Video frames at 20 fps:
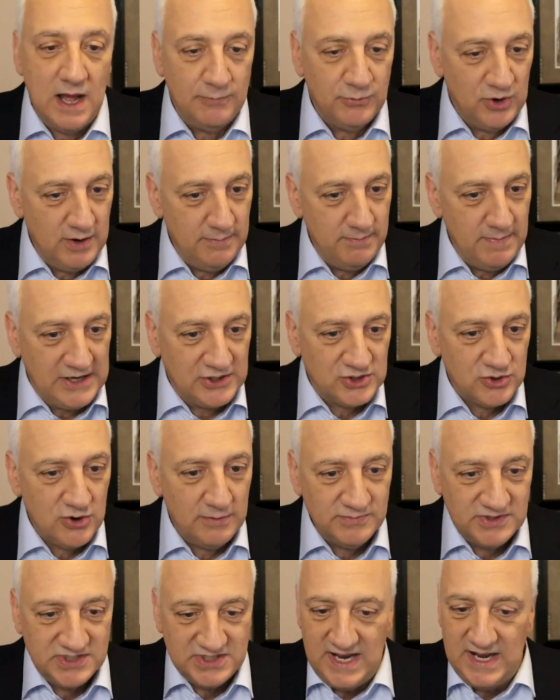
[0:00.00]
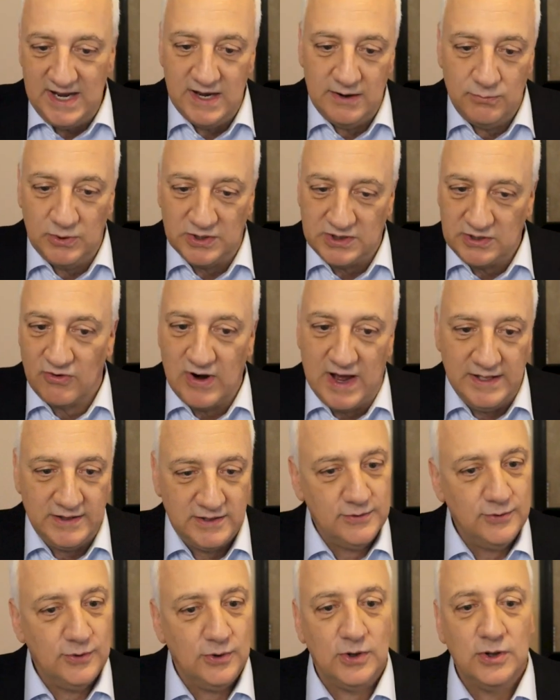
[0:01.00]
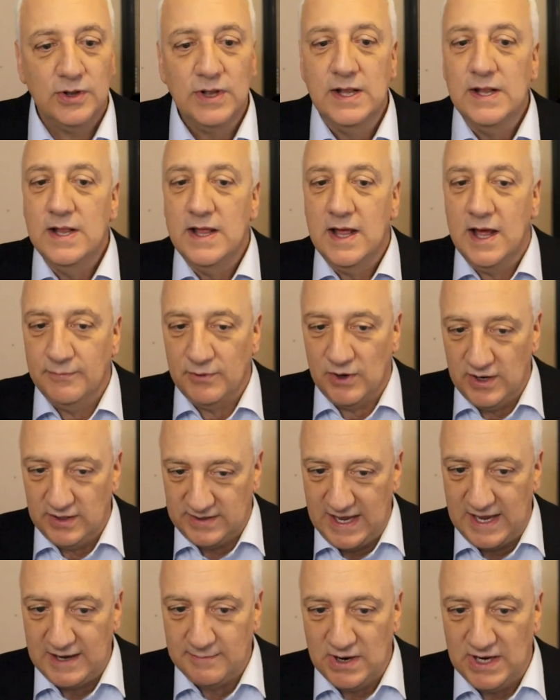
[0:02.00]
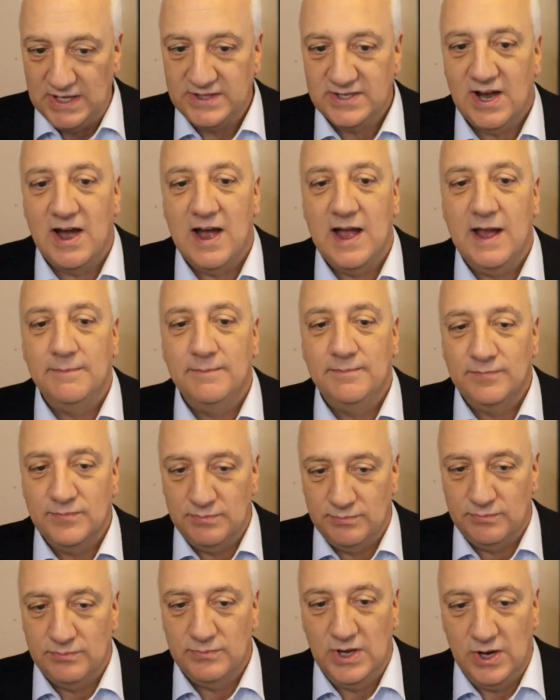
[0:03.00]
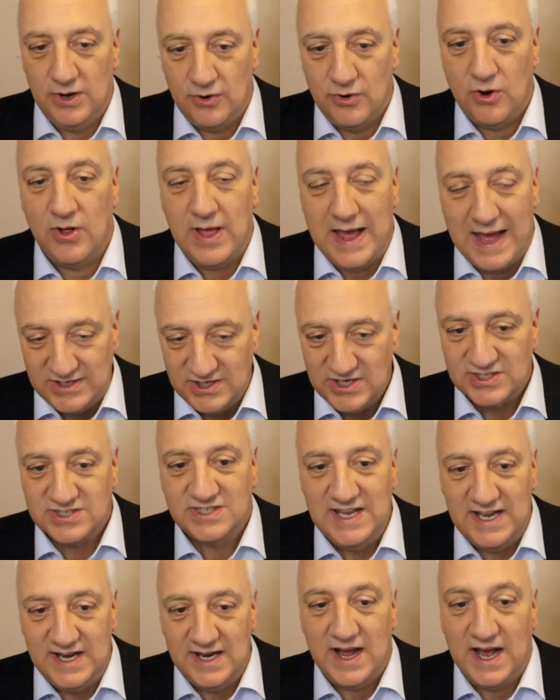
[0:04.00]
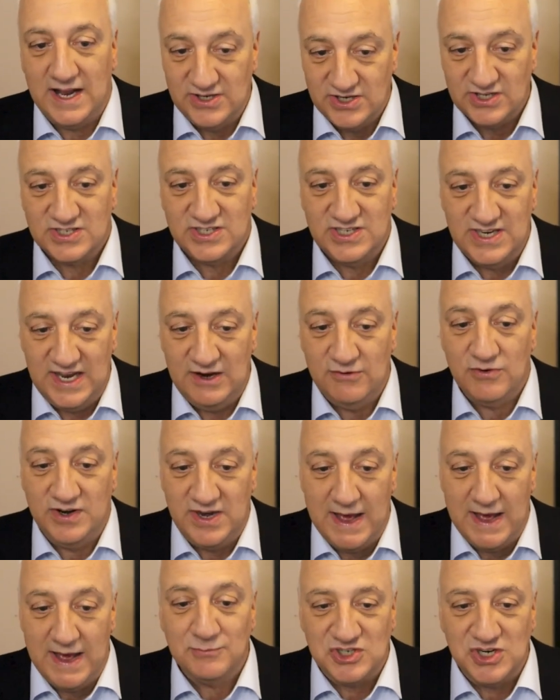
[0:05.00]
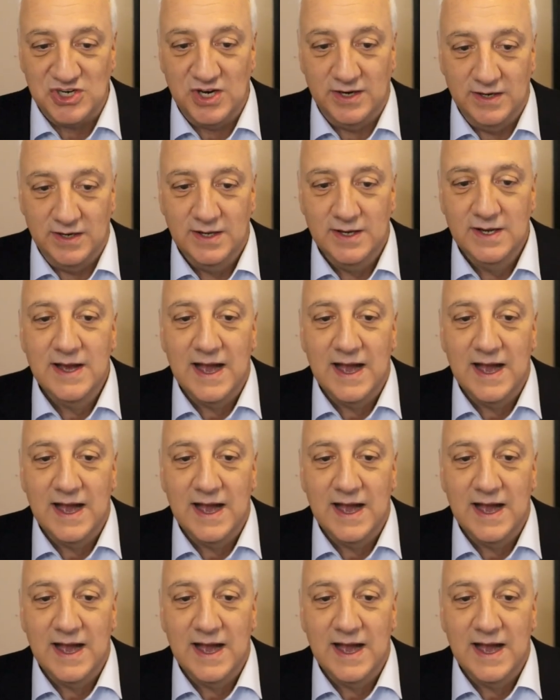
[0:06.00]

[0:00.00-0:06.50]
I'm going to make sure I'm seated with the right tool. I'm going to take my time, you know, and all. I just need I just need redemption.